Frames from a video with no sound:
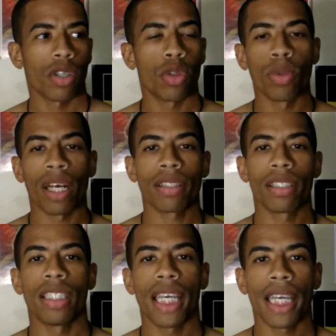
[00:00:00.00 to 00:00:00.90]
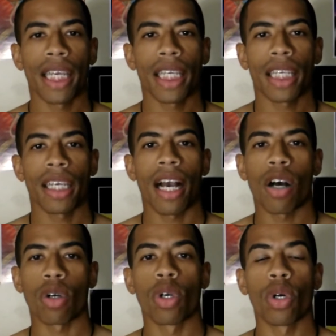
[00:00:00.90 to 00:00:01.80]
throughout the day,
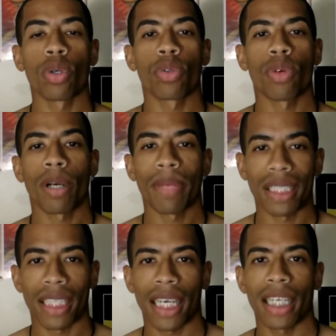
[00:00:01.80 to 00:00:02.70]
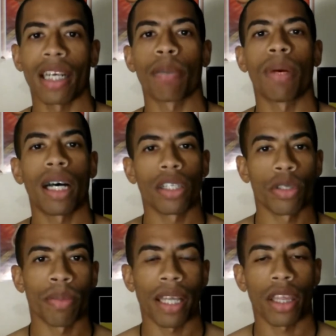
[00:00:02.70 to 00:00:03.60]
I'll go throughout my day and I'll
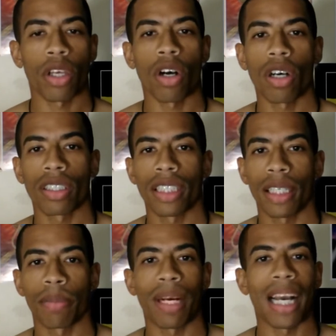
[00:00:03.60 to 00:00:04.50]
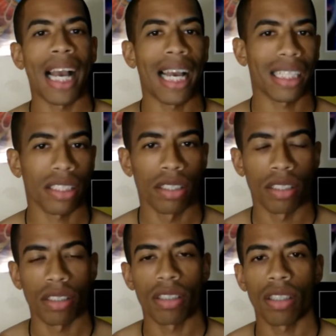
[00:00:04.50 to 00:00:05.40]
monitor my thoughts and my
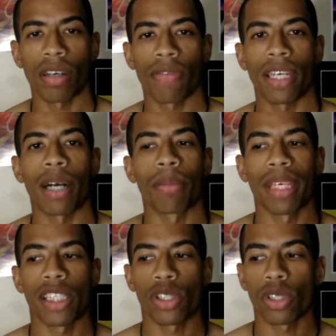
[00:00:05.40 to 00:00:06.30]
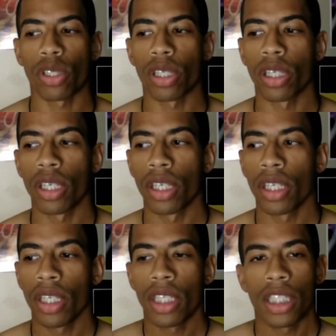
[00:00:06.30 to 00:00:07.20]
actions and stuff, and I'll make sure
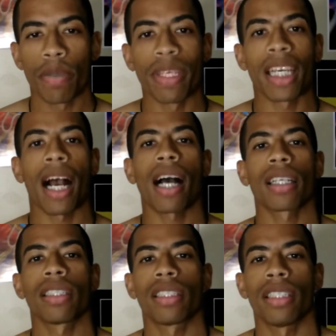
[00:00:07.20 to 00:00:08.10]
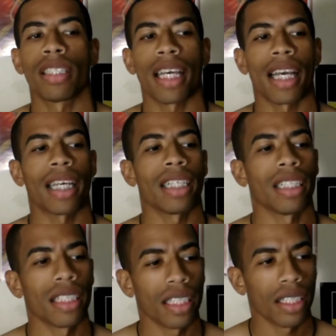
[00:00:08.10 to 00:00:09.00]
to be cognizant that
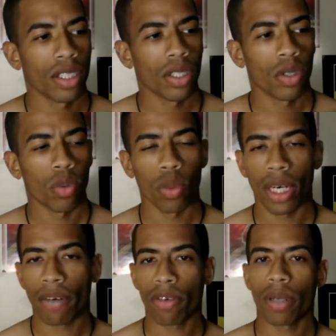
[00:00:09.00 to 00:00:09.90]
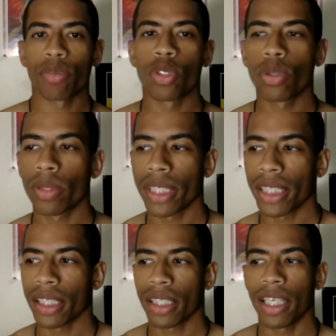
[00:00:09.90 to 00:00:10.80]
whatever I'm
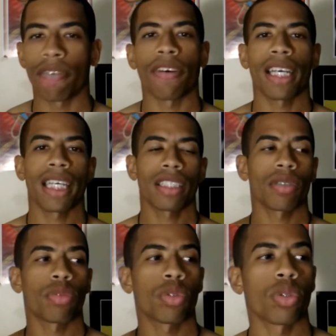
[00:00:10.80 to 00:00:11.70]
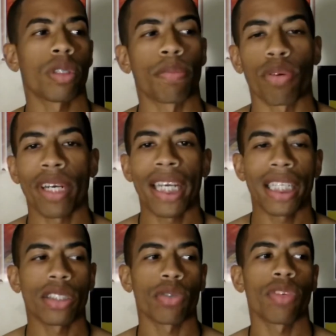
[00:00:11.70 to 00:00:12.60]
doing, if I get some sort of
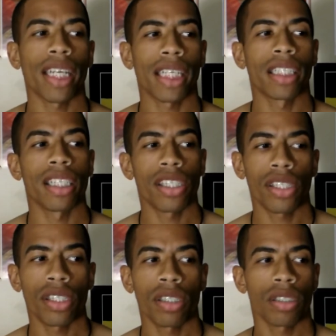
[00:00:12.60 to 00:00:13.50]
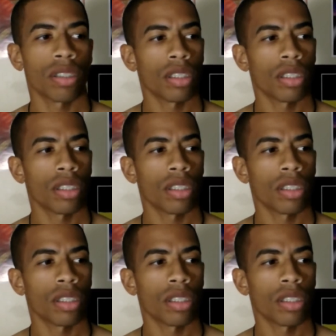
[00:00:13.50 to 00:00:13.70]
praise or recognition,